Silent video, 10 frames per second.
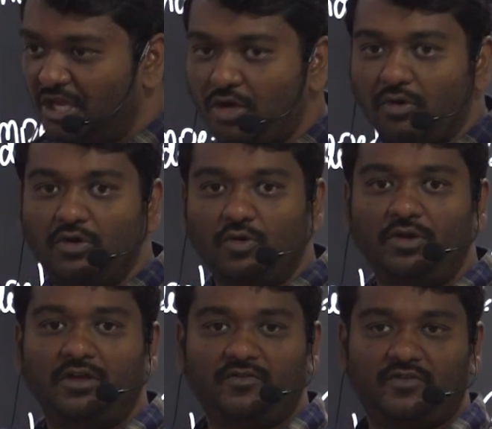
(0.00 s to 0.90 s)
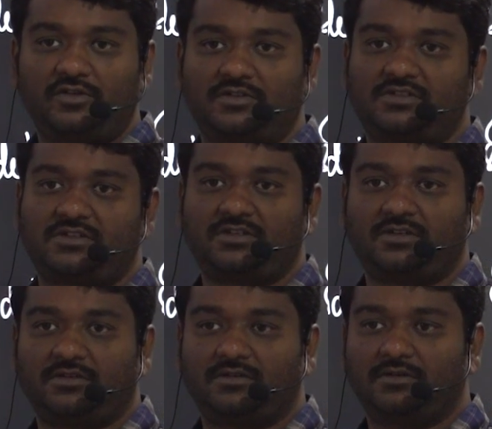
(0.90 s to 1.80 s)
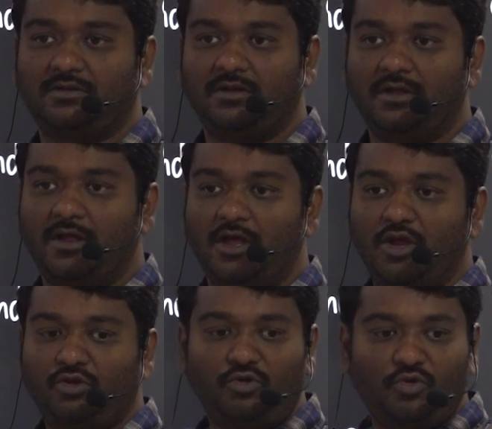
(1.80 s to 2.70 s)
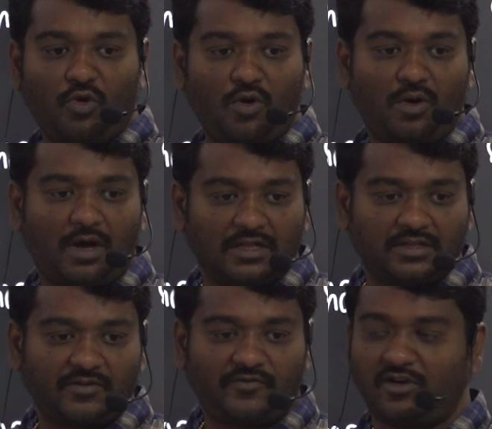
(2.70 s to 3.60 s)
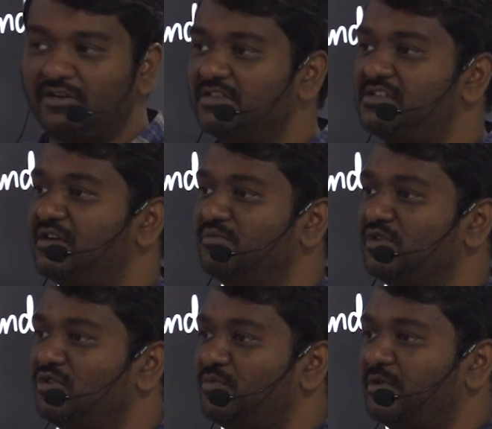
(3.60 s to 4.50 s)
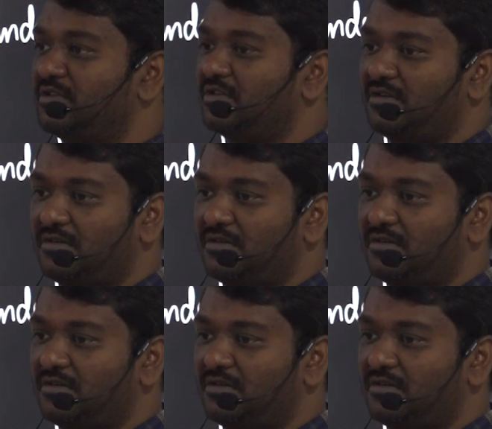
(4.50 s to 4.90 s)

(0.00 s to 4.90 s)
equatorial forest, no other forest comes into picture.